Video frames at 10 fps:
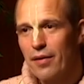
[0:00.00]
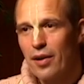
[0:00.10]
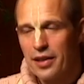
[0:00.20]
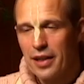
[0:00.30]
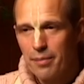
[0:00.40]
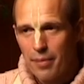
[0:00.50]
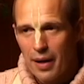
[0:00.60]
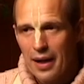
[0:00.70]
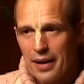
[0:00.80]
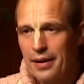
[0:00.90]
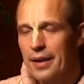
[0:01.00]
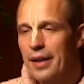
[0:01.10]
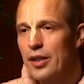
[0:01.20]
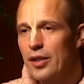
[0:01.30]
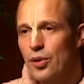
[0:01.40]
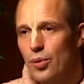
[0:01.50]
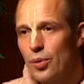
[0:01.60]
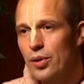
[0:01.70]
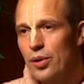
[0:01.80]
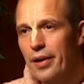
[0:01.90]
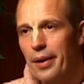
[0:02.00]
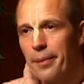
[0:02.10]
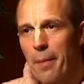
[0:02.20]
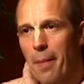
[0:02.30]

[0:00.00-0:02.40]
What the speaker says: was in part due to the